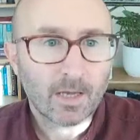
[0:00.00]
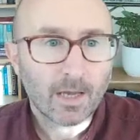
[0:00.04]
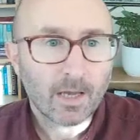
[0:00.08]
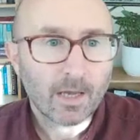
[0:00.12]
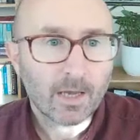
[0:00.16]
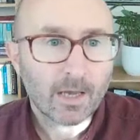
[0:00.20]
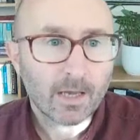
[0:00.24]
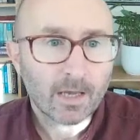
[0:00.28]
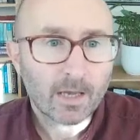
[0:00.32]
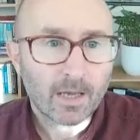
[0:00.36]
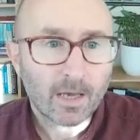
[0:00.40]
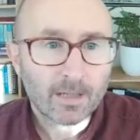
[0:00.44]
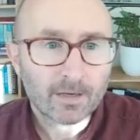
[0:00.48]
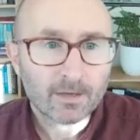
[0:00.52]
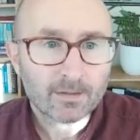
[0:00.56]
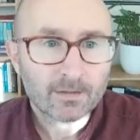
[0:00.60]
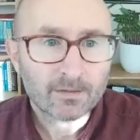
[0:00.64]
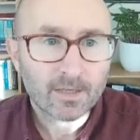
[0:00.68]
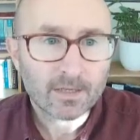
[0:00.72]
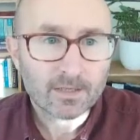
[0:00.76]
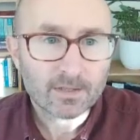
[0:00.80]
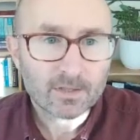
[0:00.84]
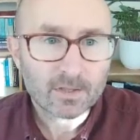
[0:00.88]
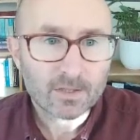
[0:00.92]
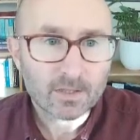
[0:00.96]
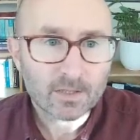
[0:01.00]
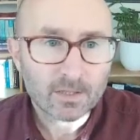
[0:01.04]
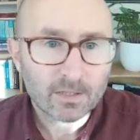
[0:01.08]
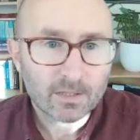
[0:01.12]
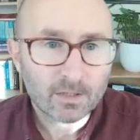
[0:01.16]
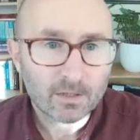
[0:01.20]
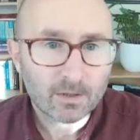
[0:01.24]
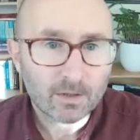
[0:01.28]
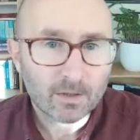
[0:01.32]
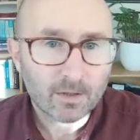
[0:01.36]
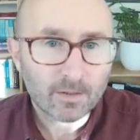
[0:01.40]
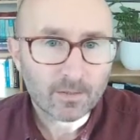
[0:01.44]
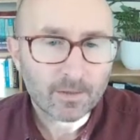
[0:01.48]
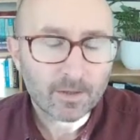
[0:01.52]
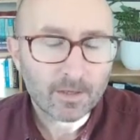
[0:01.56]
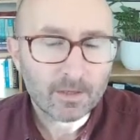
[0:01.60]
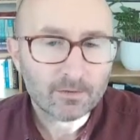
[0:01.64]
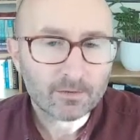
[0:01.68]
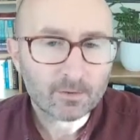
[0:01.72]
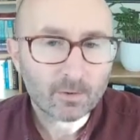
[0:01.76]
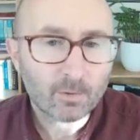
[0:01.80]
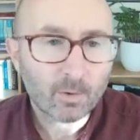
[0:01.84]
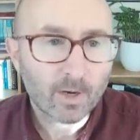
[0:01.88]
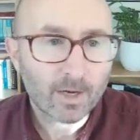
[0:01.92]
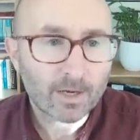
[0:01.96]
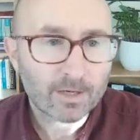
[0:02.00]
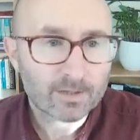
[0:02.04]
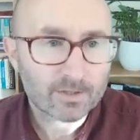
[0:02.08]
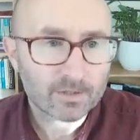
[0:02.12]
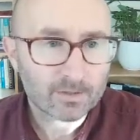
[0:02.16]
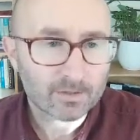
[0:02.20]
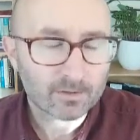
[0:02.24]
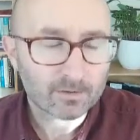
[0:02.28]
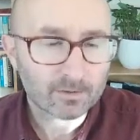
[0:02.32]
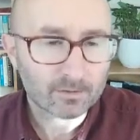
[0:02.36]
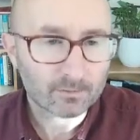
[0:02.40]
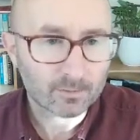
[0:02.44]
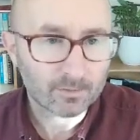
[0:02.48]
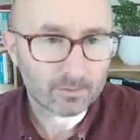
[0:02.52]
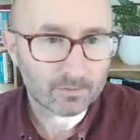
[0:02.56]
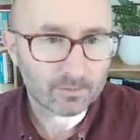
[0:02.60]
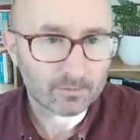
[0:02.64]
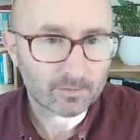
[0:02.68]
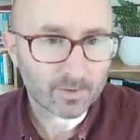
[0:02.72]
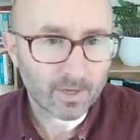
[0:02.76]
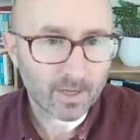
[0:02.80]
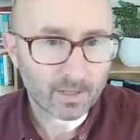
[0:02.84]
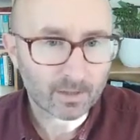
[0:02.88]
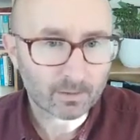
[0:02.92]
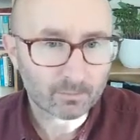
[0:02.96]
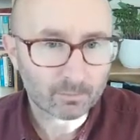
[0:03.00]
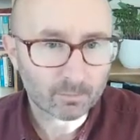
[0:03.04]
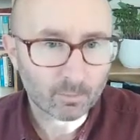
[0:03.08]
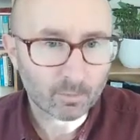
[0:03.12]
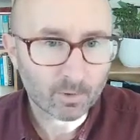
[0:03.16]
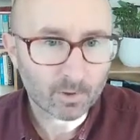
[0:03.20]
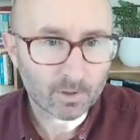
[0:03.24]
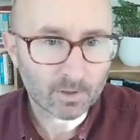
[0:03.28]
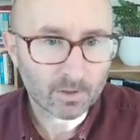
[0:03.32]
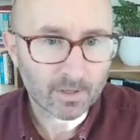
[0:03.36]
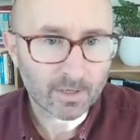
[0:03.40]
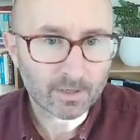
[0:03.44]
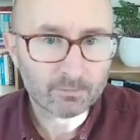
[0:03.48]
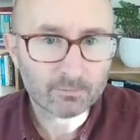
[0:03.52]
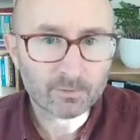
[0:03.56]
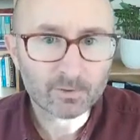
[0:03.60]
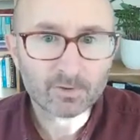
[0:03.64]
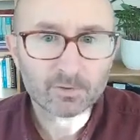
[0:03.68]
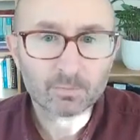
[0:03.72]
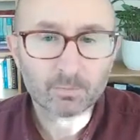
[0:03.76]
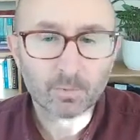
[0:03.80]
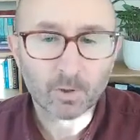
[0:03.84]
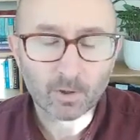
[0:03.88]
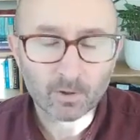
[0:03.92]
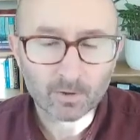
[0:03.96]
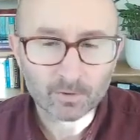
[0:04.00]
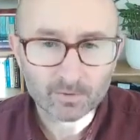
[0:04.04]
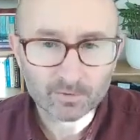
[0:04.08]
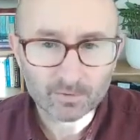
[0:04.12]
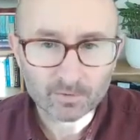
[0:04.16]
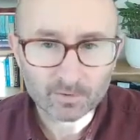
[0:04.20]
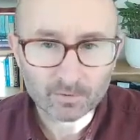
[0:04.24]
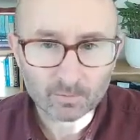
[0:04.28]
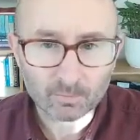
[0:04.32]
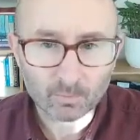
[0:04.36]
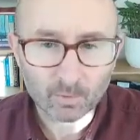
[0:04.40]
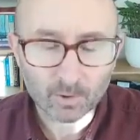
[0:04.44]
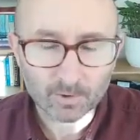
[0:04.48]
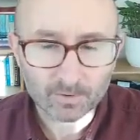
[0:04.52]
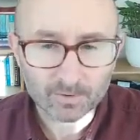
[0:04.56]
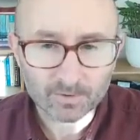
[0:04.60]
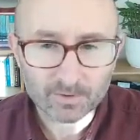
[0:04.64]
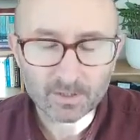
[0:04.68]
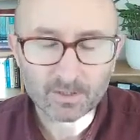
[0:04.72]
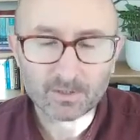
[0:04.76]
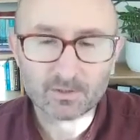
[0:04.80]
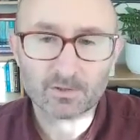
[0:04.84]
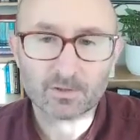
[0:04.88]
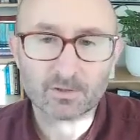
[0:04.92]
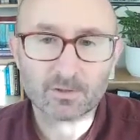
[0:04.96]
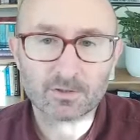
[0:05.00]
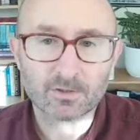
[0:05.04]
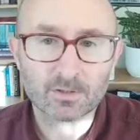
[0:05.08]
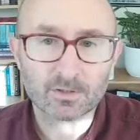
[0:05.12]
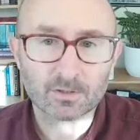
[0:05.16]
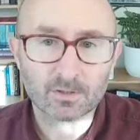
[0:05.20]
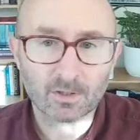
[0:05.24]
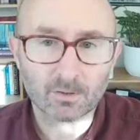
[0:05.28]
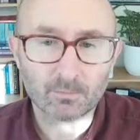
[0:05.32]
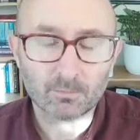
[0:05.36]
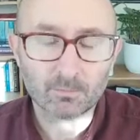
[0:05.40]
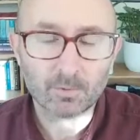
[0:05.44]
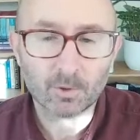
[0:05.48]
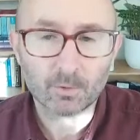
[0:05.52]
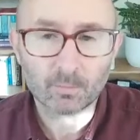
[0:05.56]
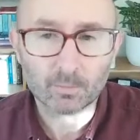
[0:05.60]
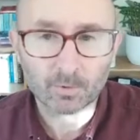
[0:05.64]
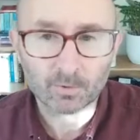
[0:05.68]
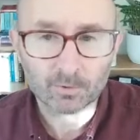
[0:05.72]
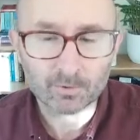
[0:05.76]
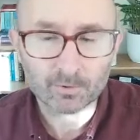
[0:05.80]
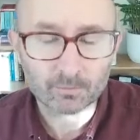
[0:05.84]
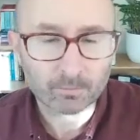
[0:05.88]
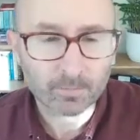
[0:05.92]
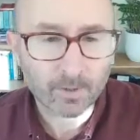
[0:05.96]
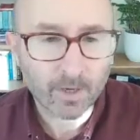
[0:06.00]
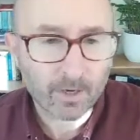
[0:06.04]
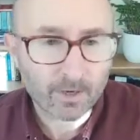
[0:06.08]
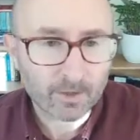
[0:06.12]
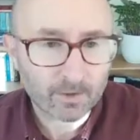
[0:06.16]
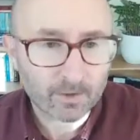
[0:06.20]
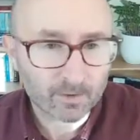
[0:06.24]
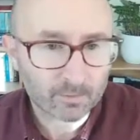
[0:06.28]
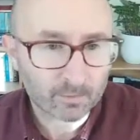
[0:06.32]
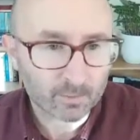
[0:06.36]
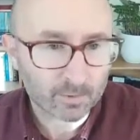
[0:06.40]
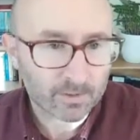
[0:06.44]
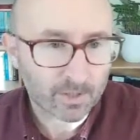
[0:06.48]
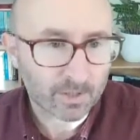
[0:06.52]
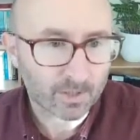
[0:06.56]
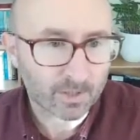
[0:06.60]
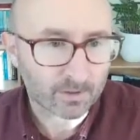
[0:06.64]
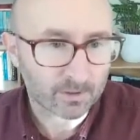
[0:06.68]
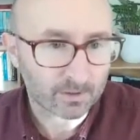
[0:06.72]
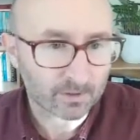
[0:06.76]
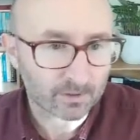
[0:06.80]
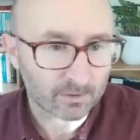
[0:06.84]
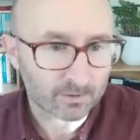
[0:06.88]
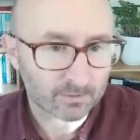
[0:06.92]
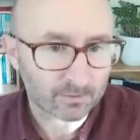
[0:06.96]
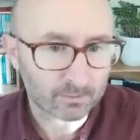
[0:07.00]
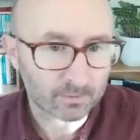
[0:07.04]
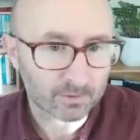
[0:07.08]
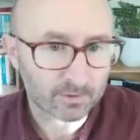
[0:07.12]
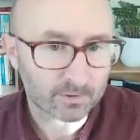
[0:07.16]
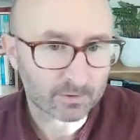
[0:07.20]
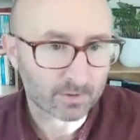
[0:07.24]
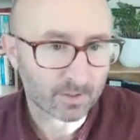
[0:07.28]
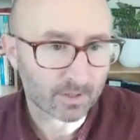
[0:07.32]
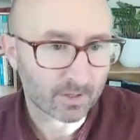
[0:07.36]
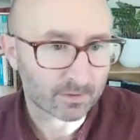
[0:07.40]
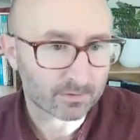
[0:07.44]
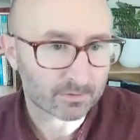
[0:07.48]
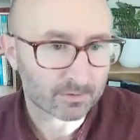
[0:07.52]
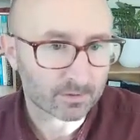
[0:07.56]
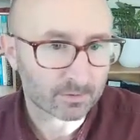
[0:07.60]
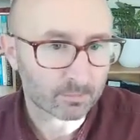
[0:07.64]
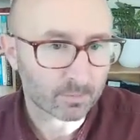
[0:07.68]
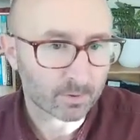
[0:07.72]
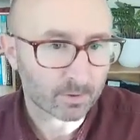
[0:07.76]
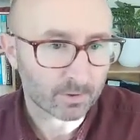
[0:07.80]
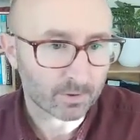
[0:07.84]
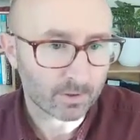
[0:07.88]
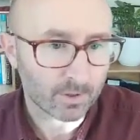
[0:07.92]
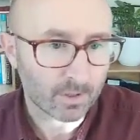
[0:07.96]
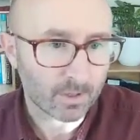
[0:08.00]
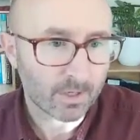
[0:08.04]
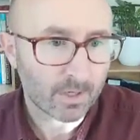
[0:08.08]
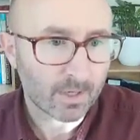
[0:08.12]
And essentially, these questions that we've developed were in response to what teachers and pupils and parents were telling us we should ask about.